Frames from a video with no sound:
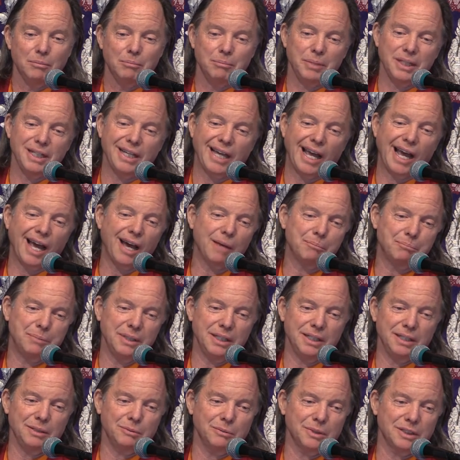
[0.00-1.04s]
be
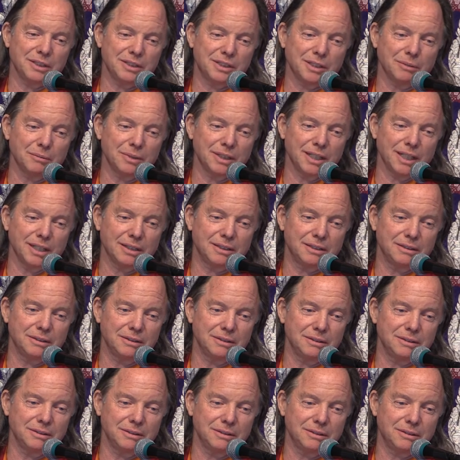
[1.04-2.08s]
happy when someone asks
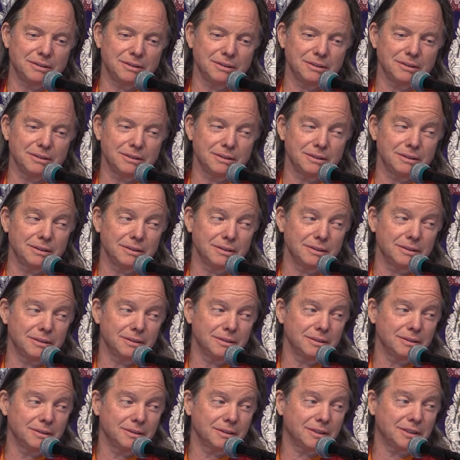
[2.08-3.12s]
you
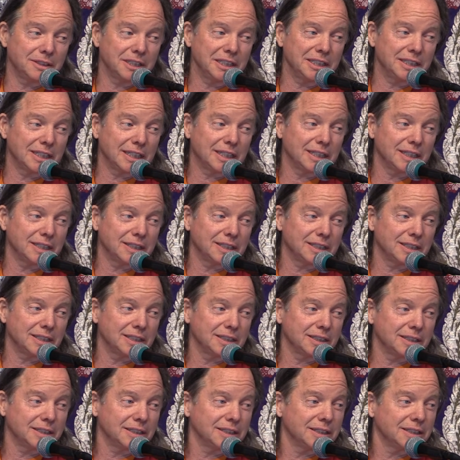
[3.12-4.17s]
to clean the
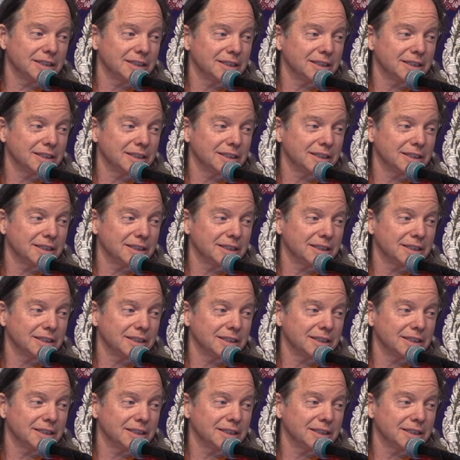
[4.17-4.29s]
kitchen.